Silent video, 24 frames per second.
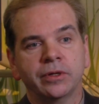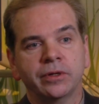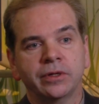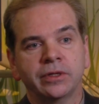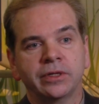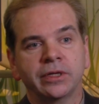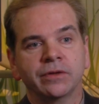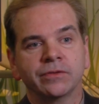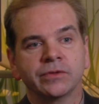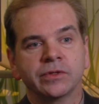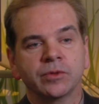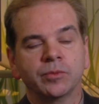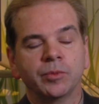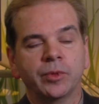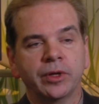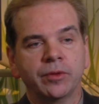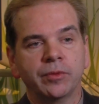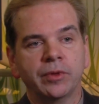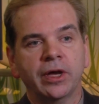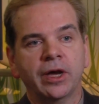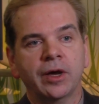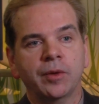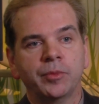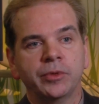It gives them
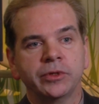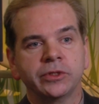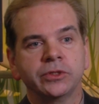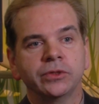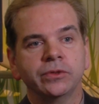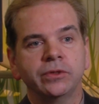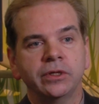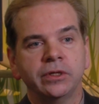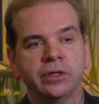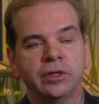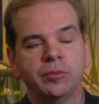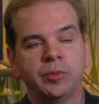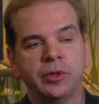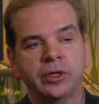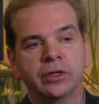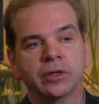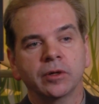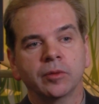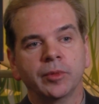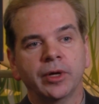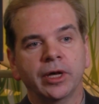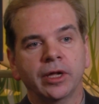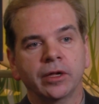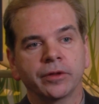the opportunity to
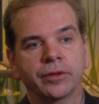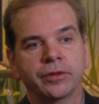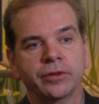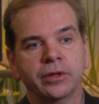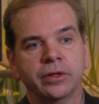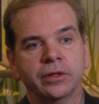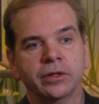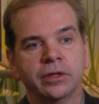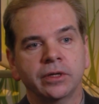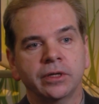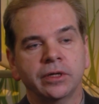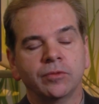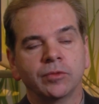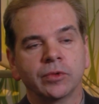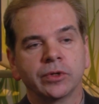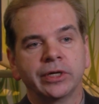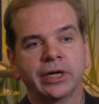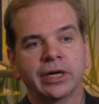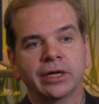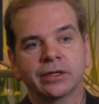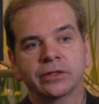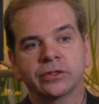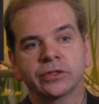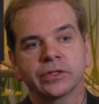become healthier, and we're
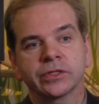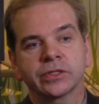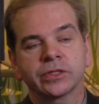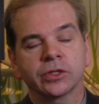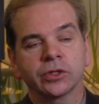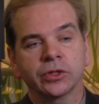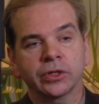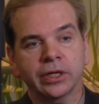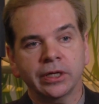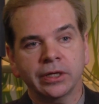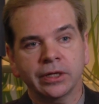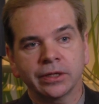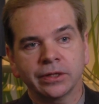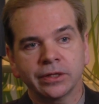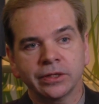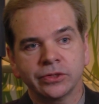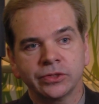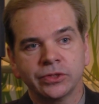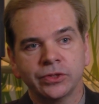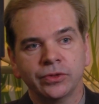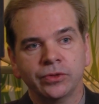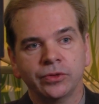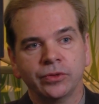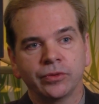not just looking at a
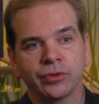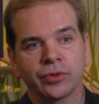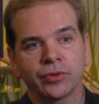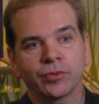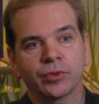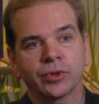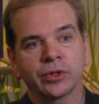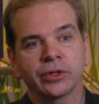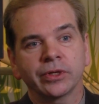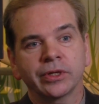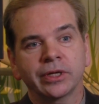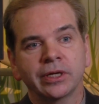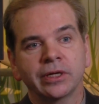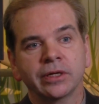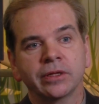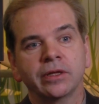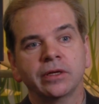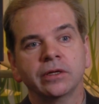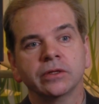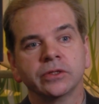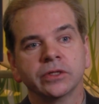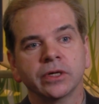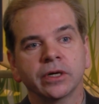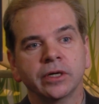tooth, we're looking at the
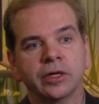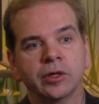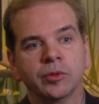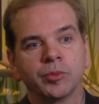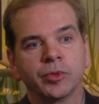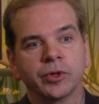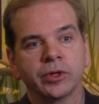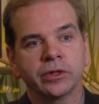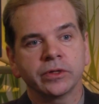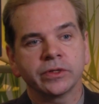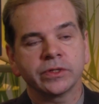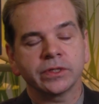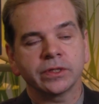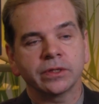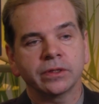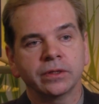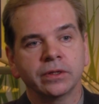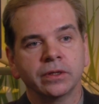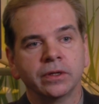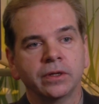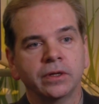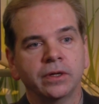entire person.